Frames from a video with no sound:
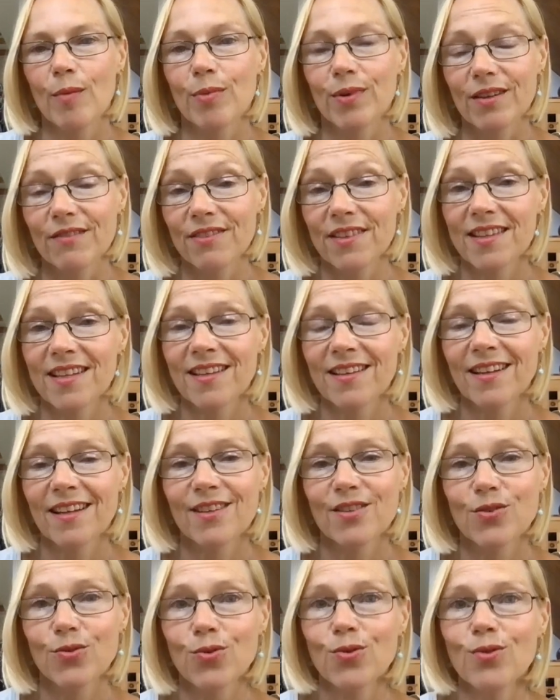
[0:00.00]
But if you think
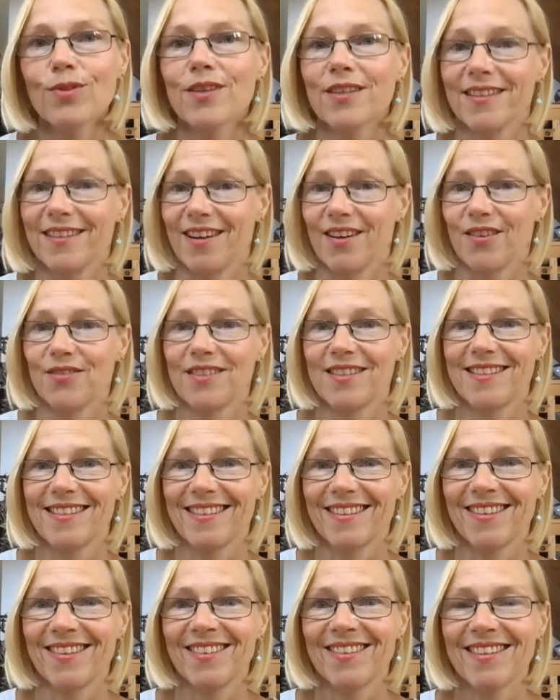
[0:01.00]
that's all that you have to
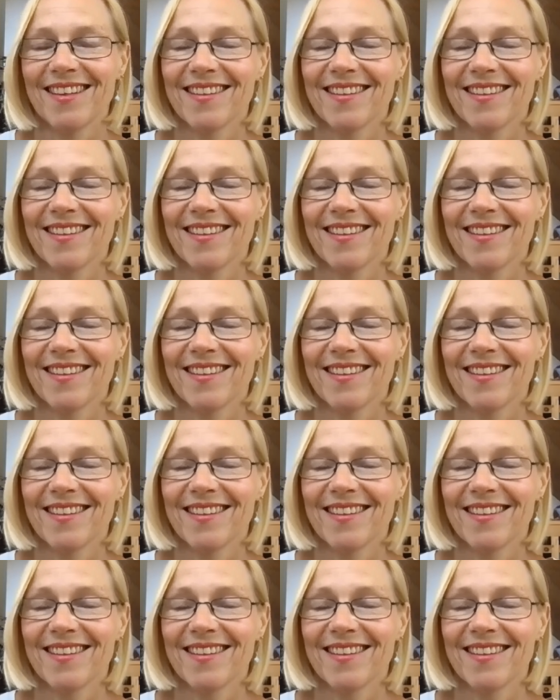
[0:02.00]
do,